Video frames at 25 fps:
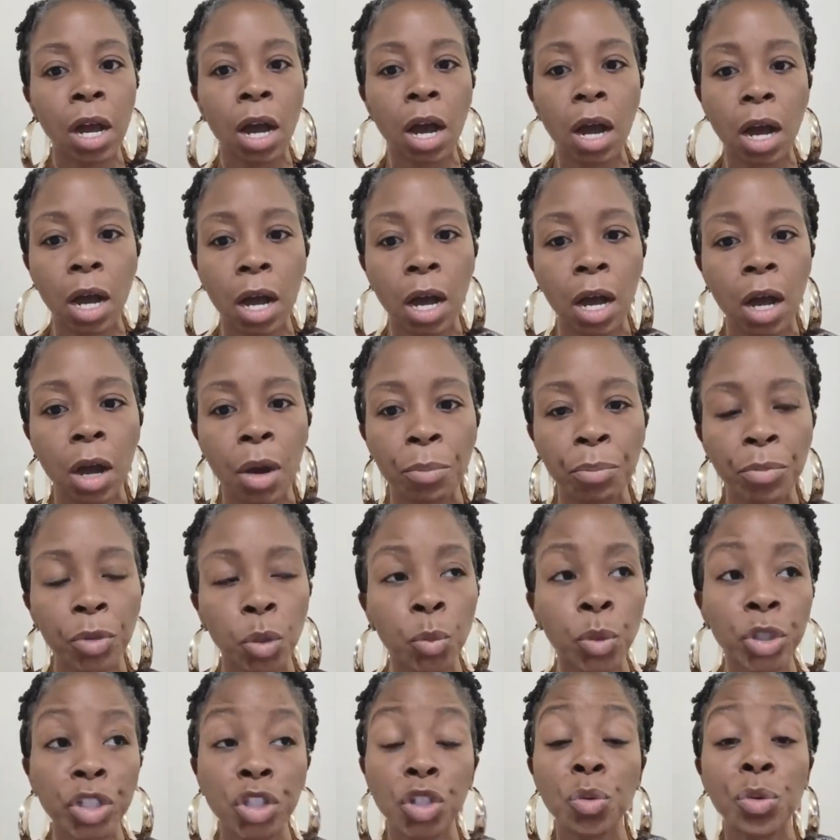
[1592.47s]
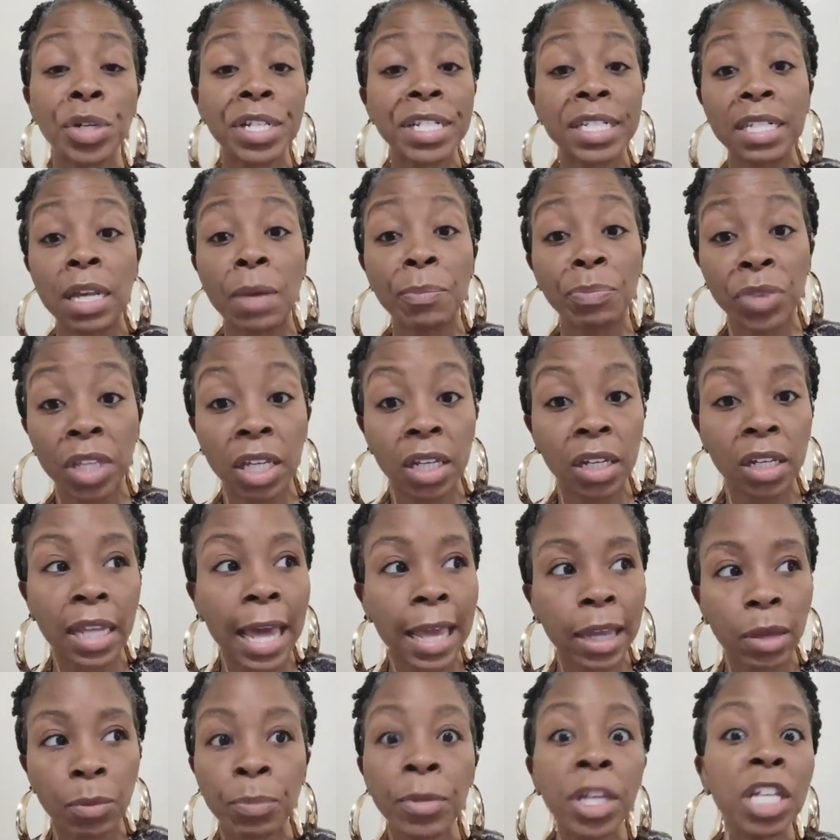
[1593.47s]
um we're doing something
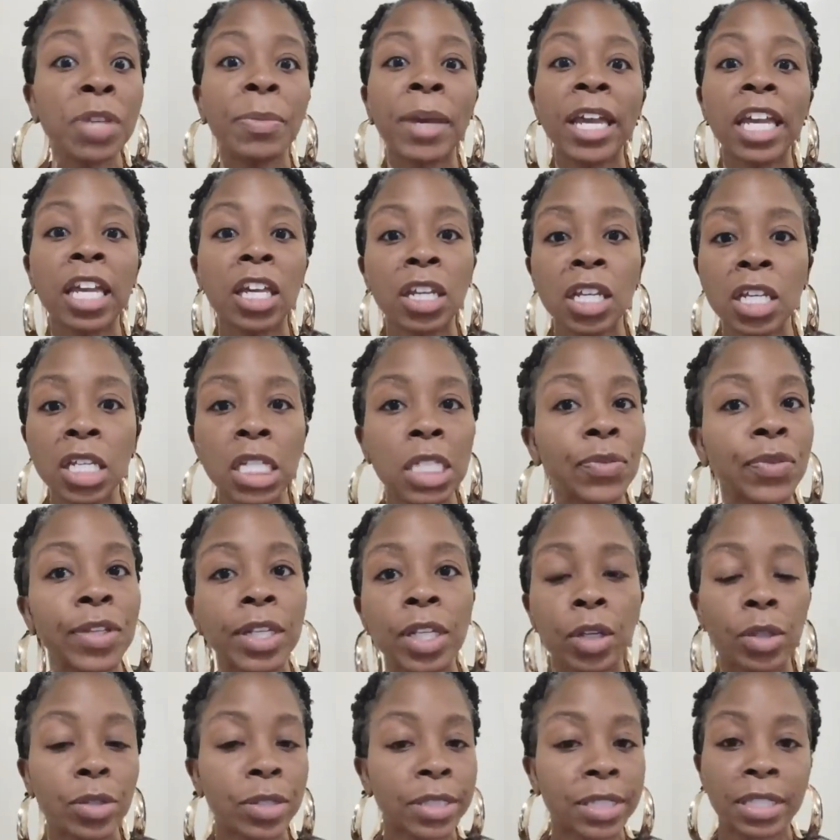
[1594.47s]
like me making these videos